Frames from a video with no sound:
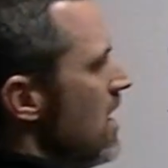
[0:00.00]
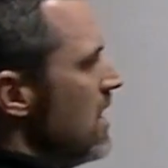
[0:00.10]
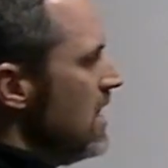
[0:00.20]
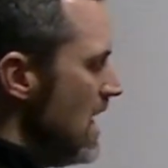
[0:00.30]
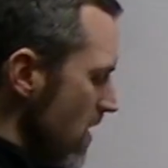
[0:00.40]

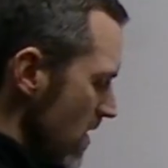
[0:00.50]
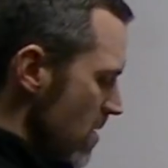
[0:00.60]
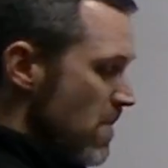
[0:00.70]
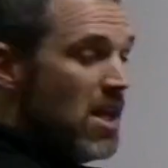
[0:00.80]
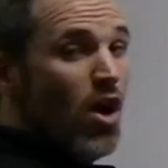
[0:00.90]

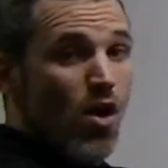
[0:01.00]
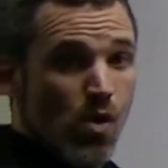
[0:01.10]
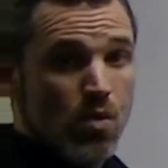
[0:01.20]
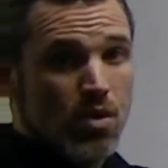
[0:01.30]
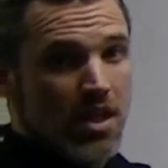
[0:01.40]
leaving me
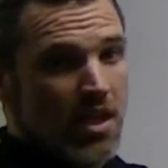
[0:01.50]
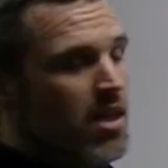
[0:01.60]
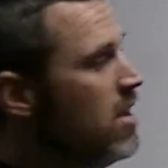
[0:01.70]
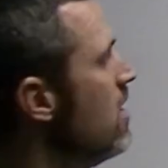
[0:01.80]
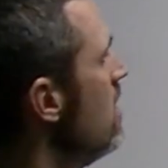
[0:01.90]

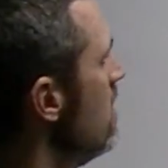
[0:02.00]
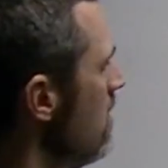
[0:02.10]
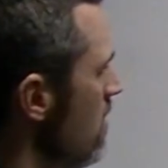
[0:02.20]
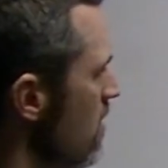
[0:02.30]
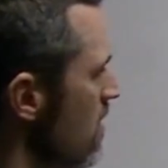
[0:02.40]
only
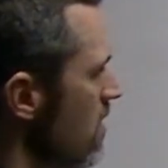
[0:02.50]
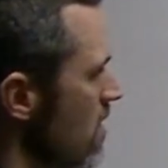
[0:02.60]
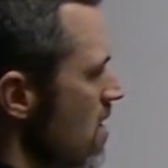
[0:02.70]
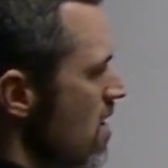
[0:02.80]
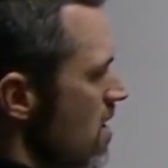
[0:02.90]

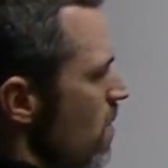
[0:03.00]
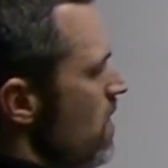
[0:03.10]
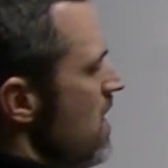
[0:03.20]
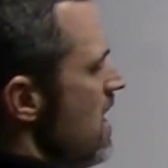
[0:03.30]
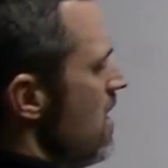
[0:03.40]

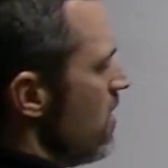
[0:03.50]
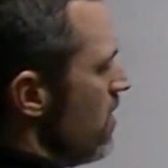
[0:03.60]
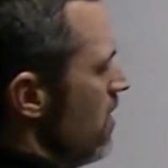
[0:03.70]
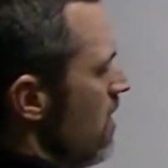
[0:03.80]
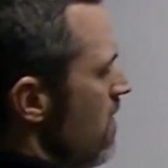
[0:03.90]
with the
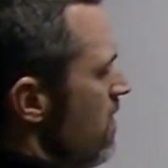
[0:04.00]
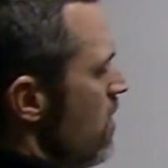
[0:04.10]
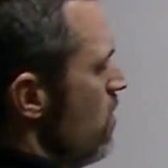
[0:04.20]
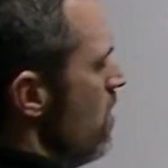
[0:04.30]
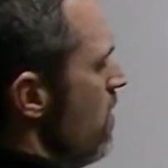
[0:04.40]
integral of
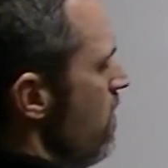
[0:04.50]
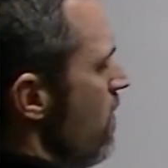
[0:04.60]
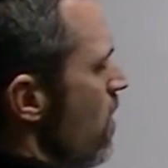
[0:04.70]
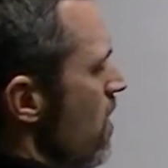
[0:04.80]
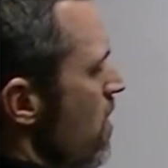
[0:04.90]
u to the
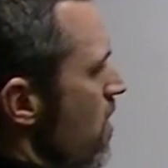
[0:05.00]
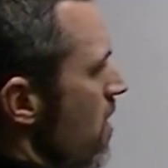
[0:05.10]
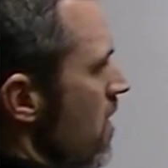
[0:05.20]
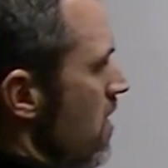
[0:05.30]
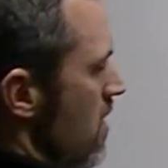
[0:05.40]
fourth
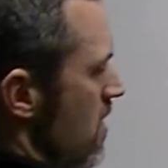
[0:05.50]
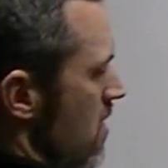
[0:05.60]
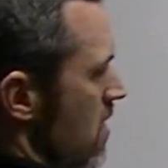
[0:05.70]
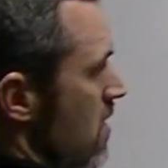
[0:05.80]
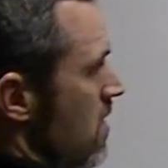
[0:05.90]

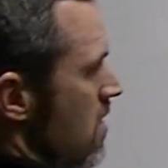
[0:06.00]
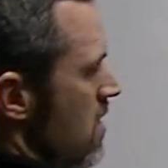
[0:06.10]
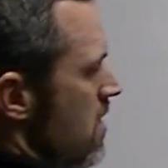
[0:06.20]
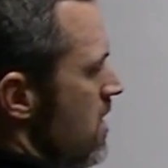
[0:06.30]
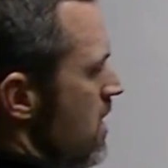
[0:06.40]

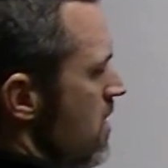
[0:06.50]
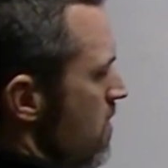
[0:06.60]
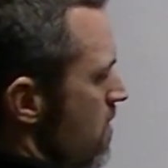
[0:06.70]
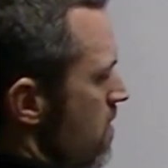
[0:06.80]
du.